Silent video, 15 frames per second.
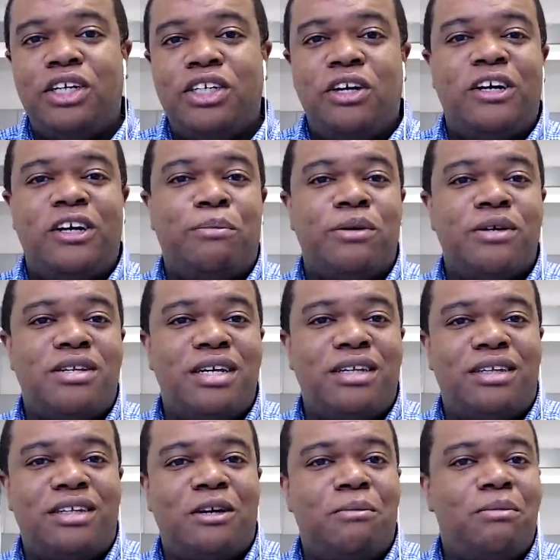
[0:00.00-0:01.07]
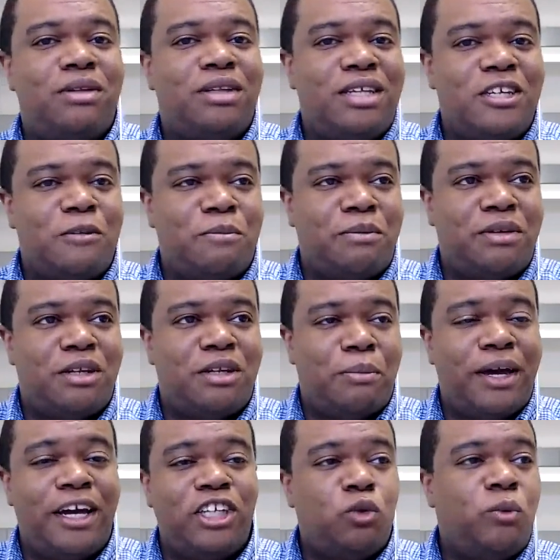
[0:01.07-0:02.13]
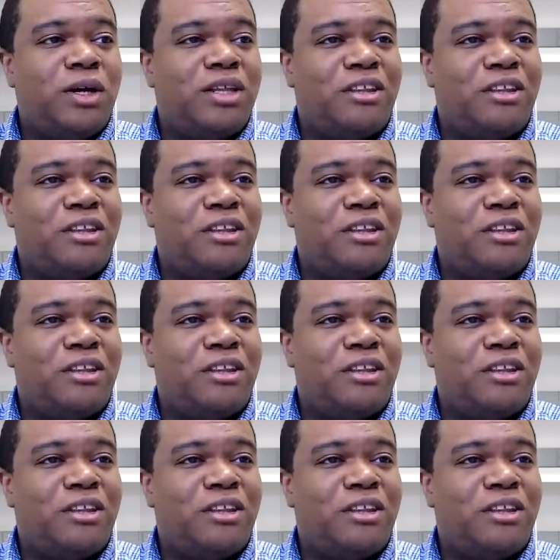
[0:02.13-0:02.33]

you're going to present them the page with